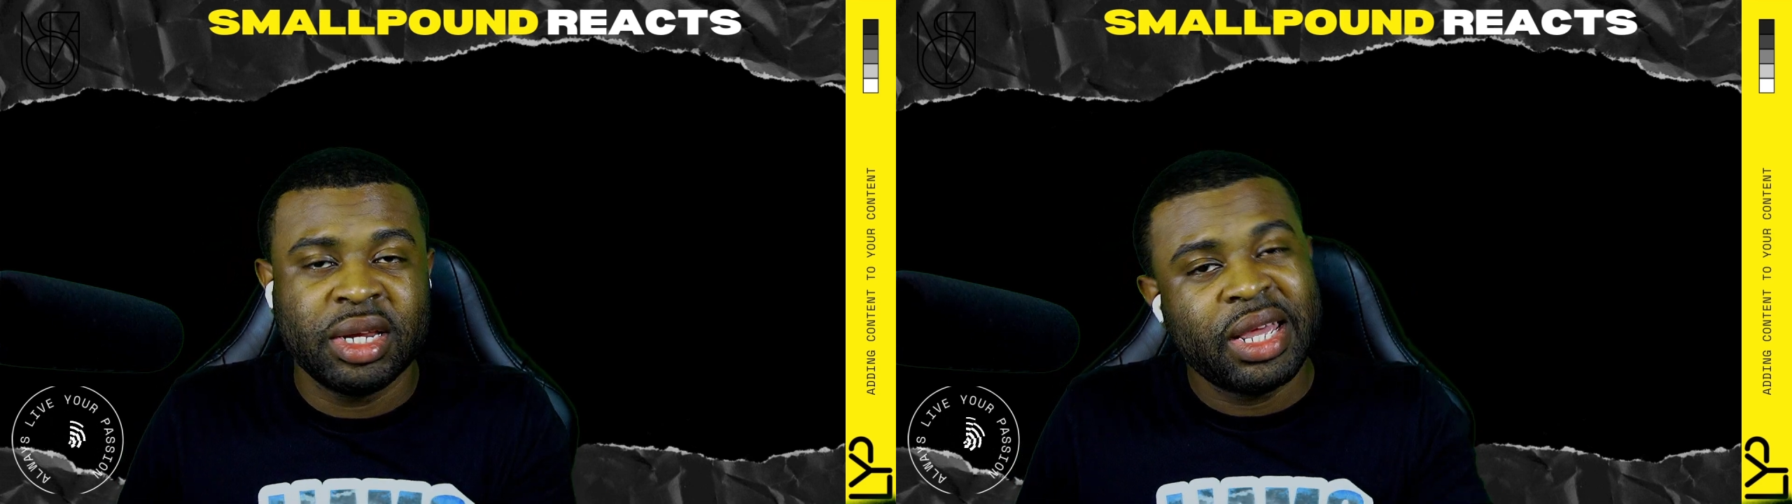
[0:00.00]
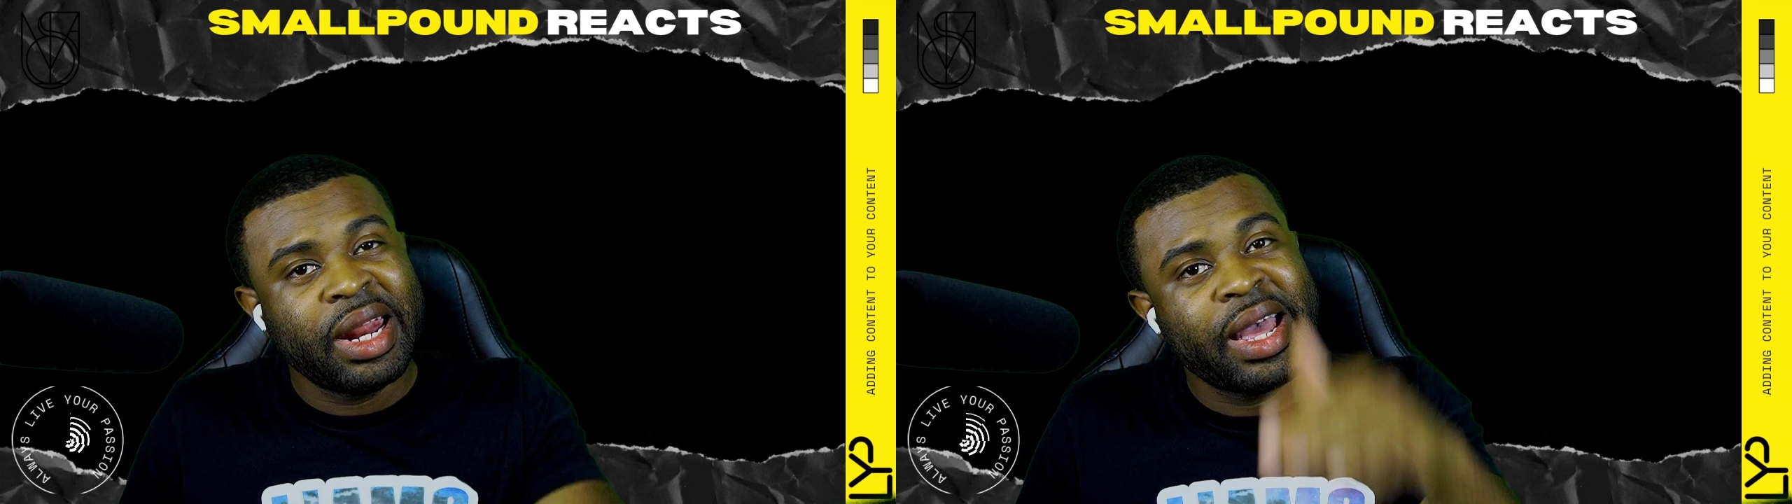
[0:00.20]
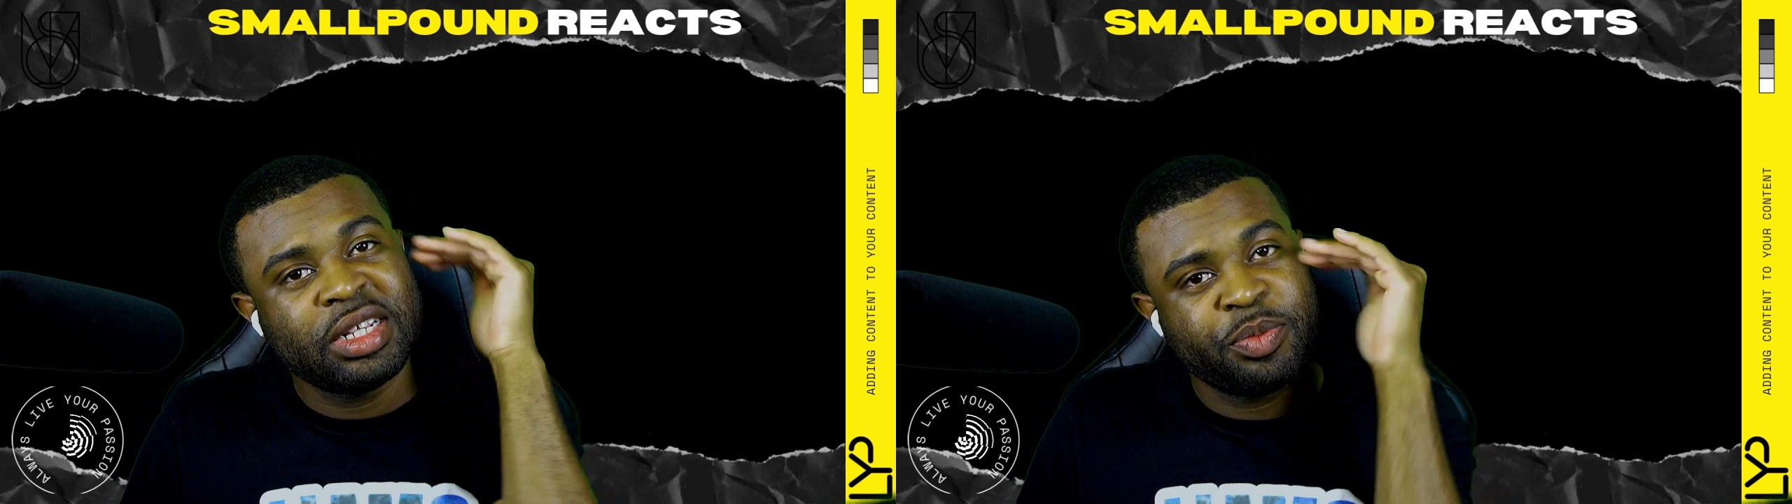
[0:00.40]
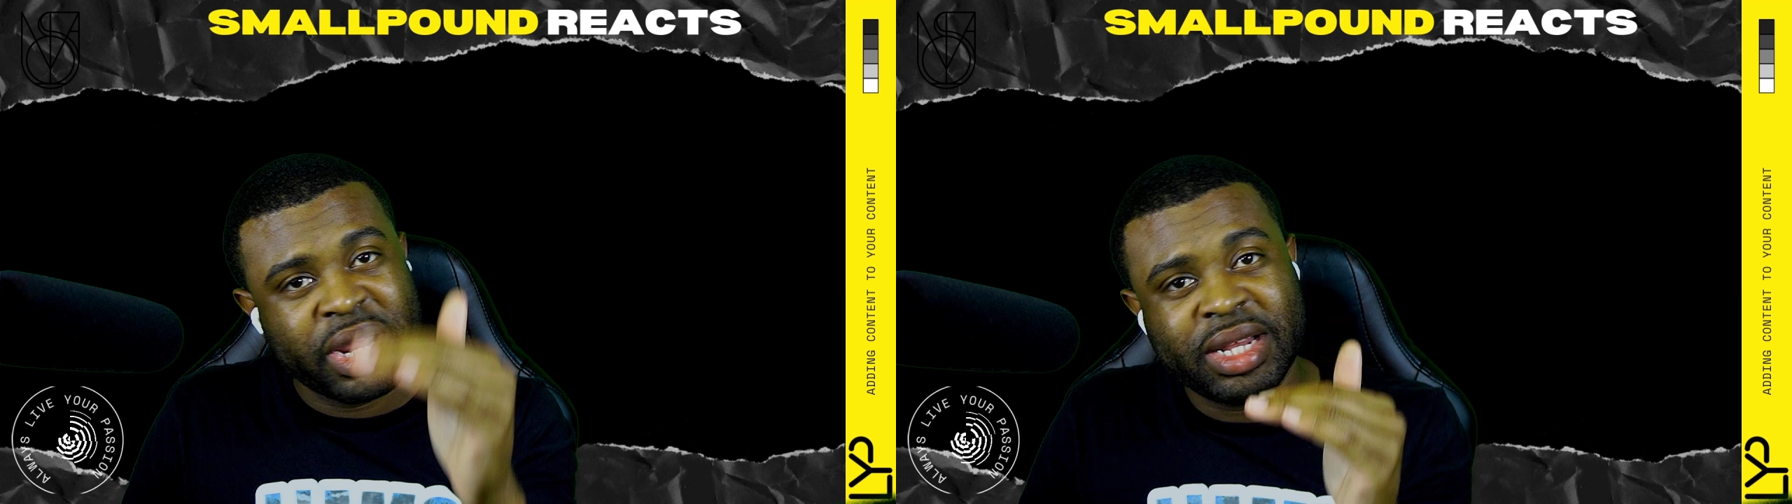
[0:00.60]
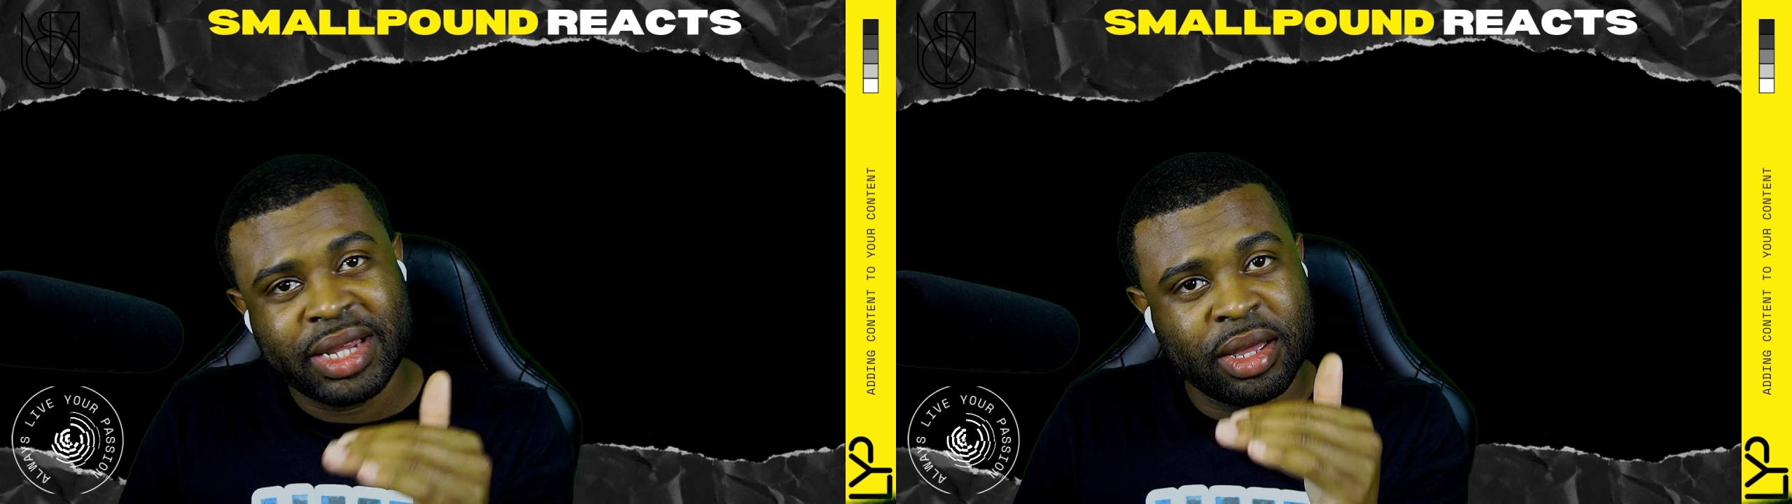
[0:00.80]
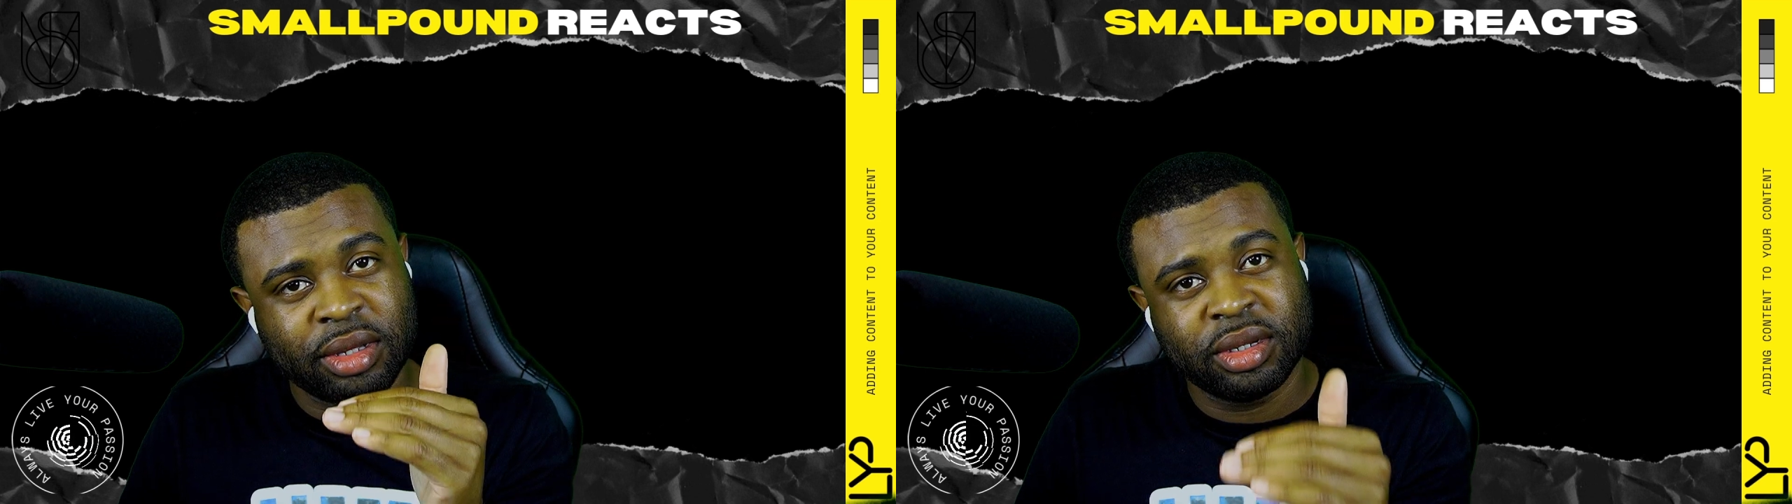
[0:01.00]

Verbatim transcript: and it has a breakdown